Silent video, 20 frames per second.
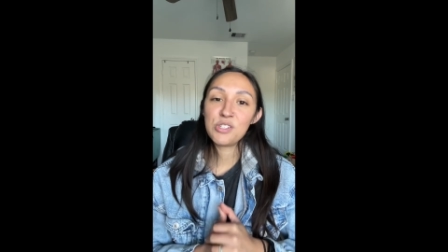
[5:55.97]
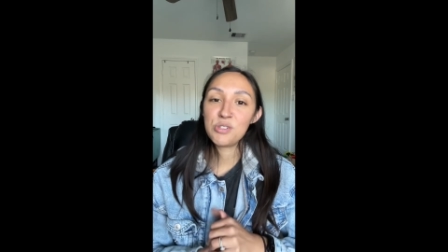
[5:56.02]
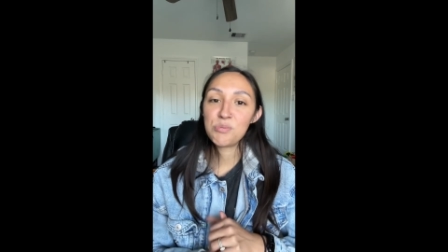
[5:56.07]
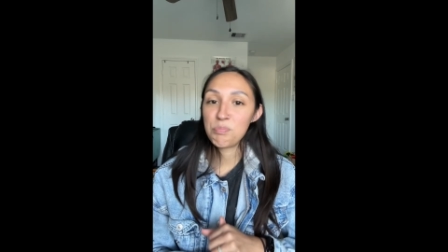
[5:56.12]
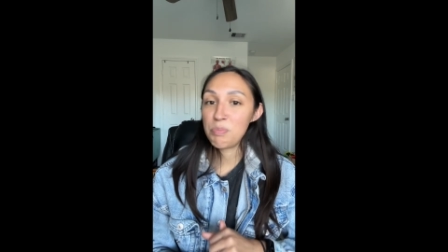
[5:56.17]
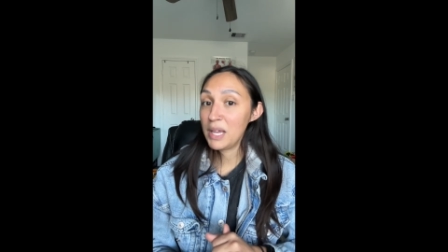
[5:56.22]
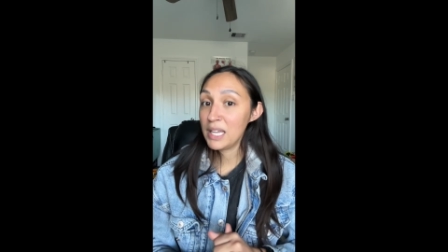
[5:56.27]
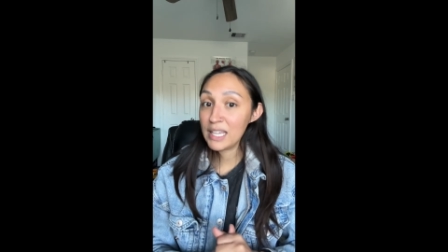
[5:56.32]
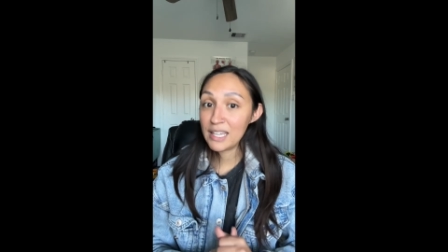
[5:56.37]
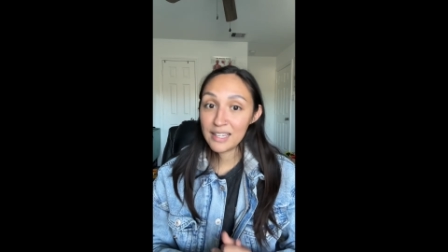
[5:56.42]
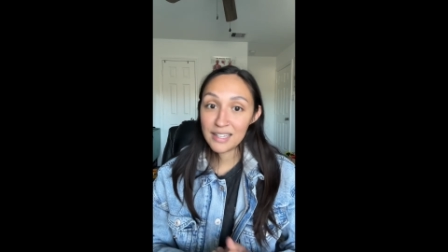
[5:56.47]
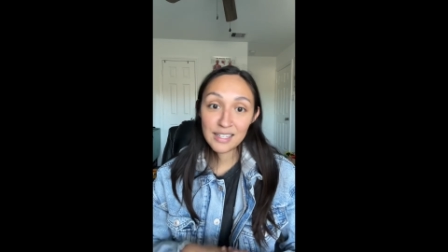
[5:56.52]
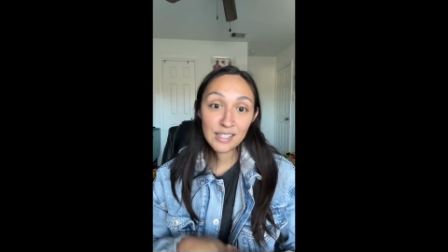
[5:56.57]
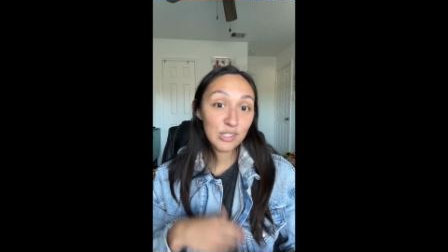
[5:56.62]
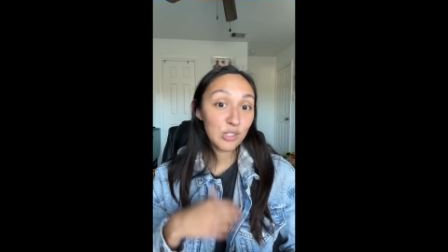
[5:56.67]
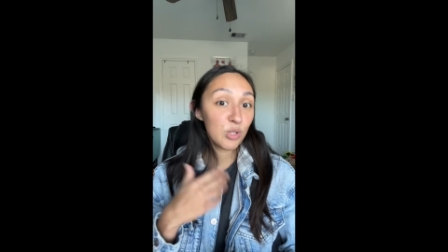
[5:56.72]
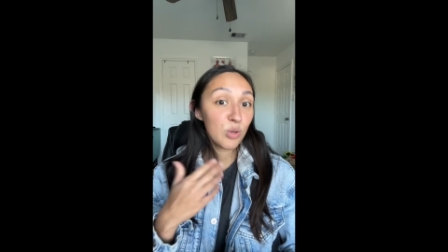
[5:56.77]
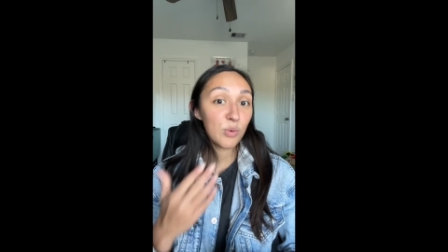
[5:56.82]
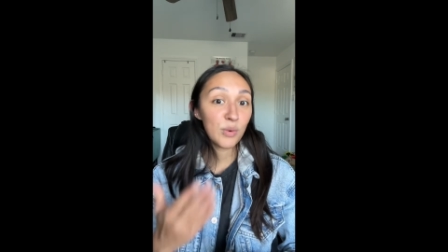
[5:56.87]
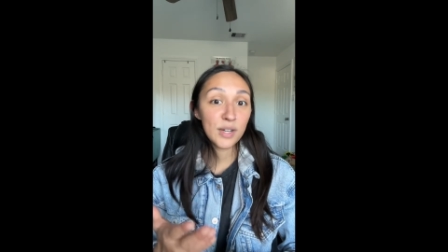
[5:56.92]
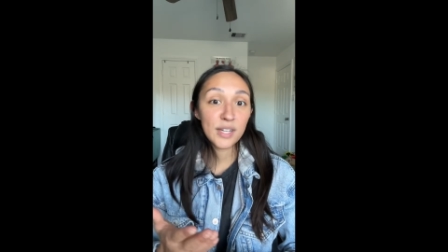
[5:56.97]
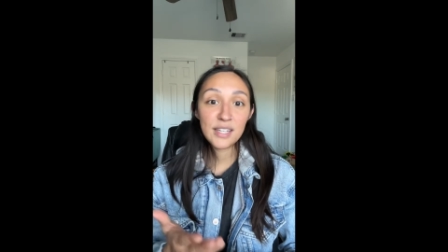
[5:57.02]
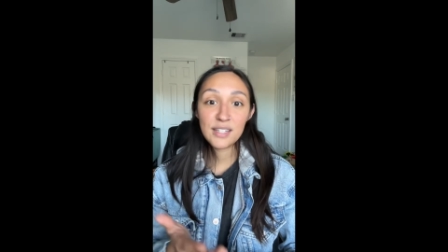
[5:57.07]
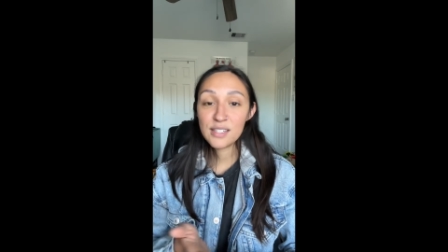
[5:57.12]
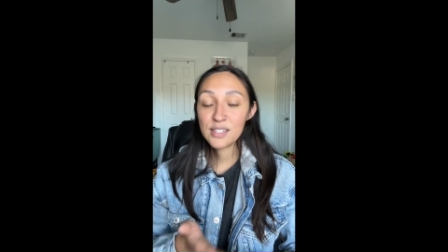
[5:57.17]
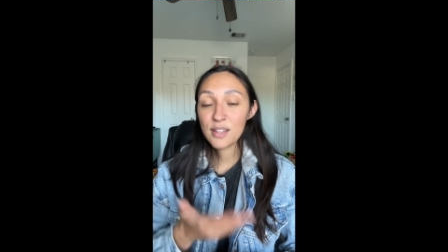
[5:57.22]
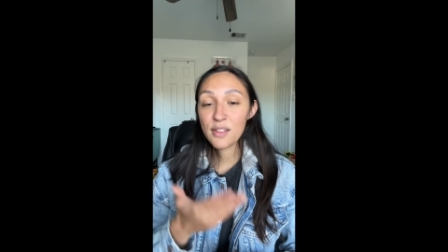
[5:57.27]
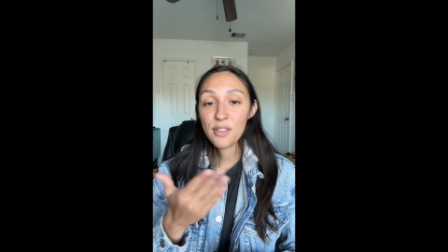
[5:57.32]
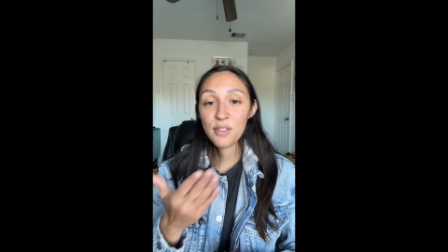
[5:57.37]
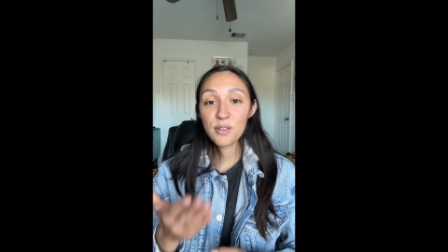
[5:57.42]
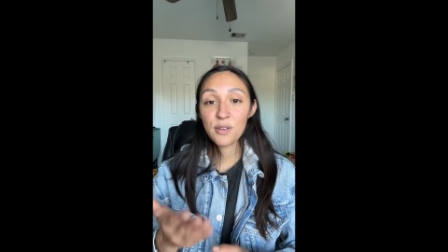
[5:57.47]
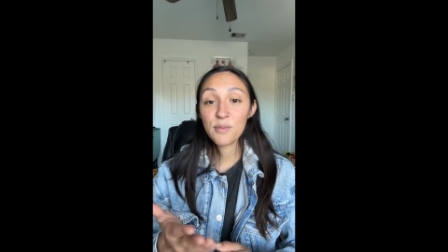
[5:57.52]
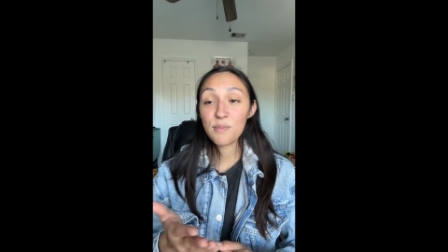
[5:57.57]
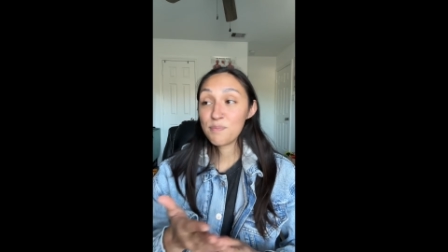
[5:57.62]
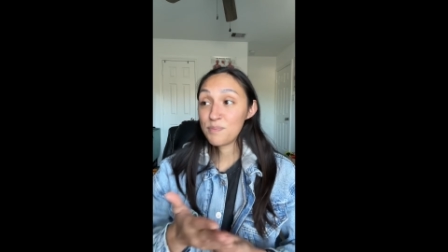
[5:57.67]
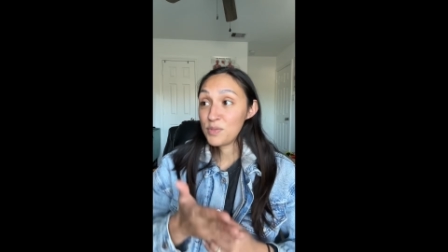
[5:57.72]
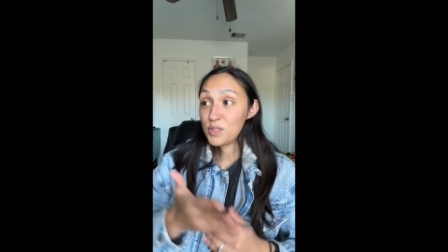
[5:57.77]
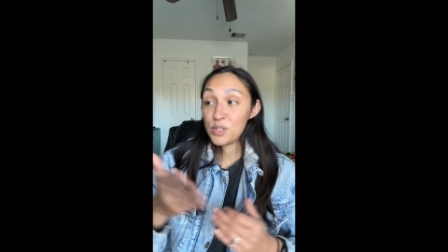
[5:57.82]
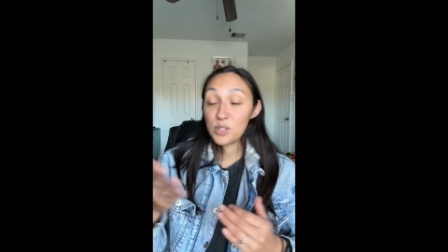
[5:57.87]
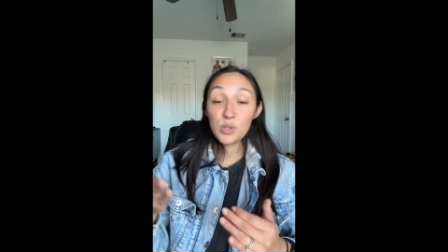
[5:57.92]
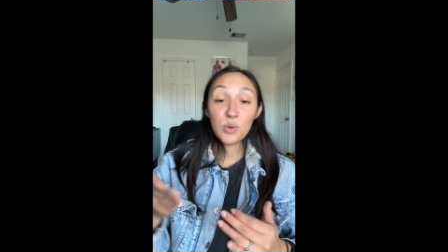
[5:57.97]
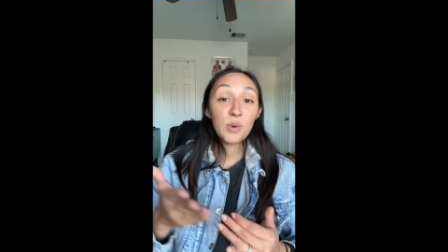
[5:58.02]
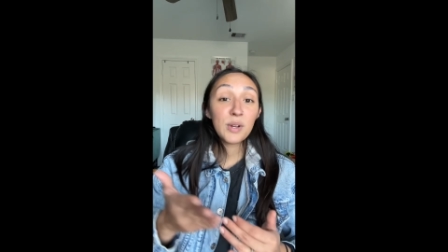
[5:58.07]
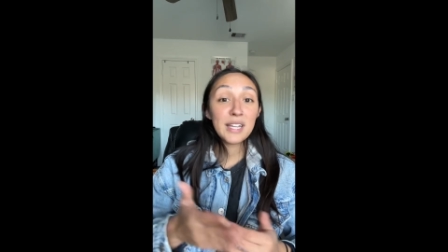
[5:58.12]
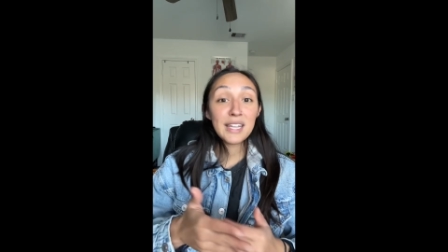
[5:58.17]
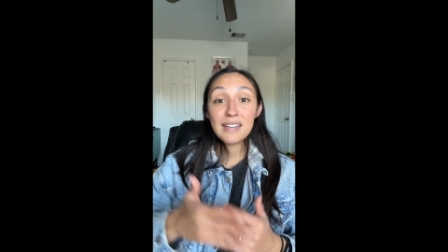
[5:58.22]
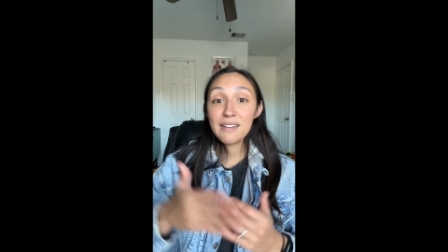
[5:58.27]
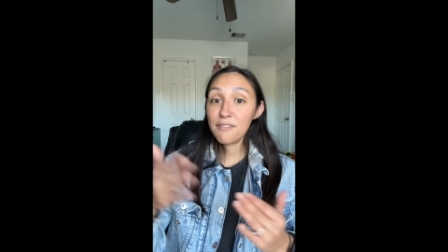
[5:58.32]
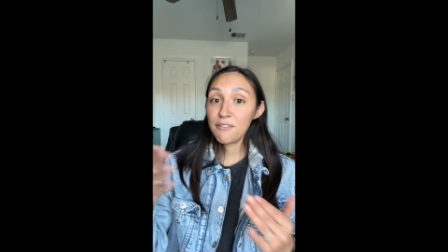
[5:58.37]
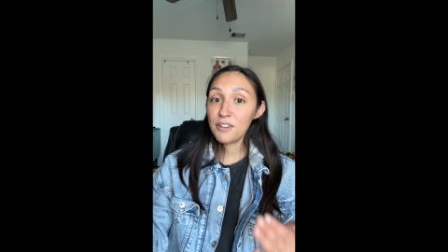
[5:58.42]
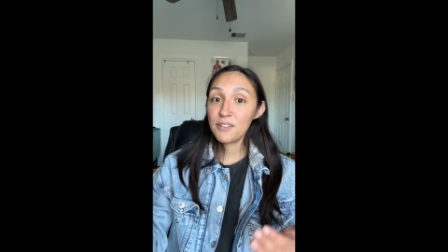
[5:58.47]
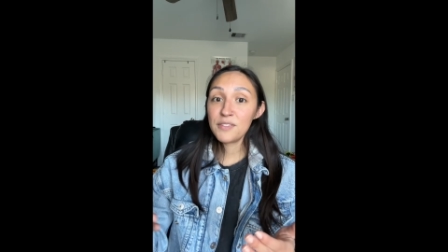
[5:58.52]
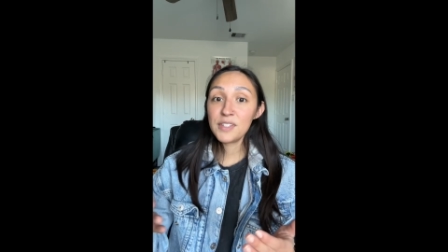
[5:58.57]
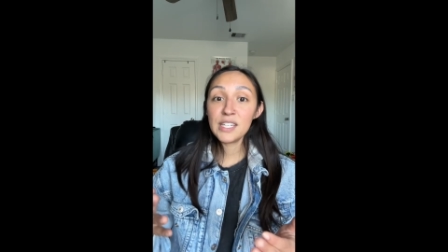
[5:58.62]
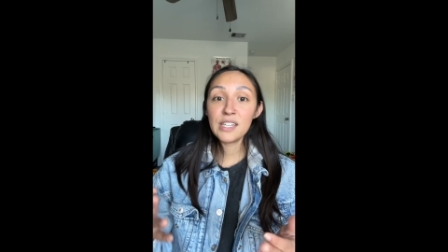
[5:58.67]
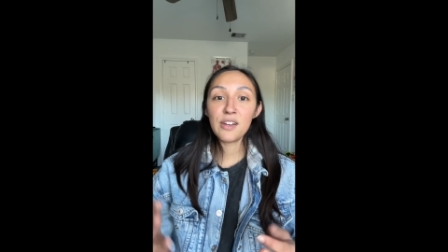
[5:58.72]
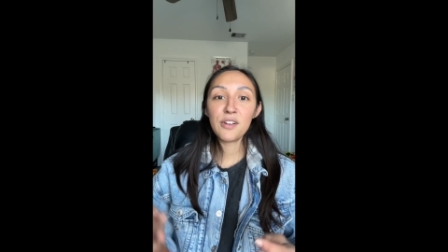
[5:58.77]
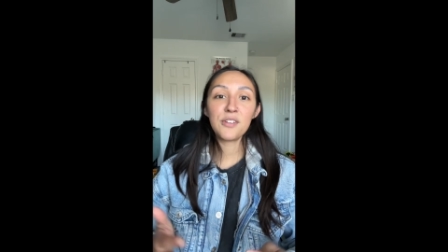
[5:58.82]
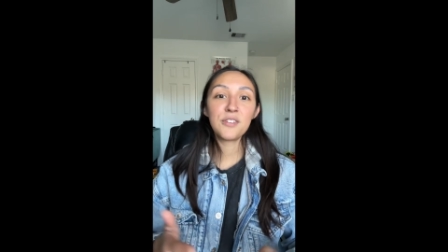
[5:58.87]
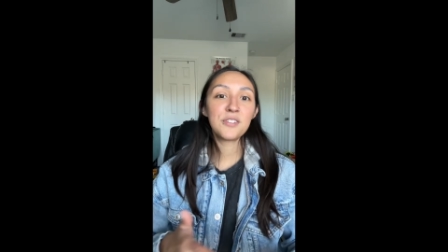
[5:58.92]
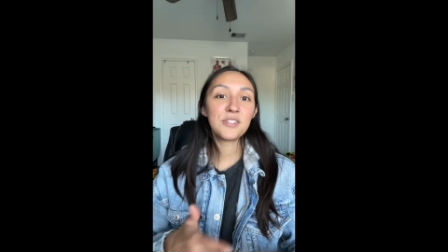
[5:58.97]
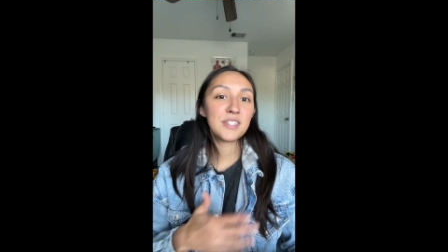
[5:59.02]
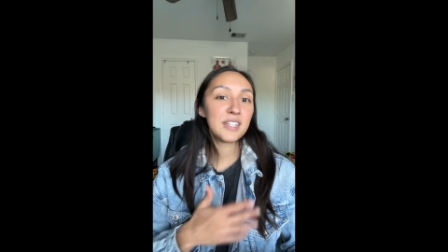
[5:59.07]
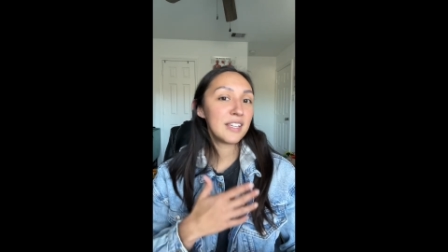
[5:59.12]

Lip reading: paying $20 to $50 to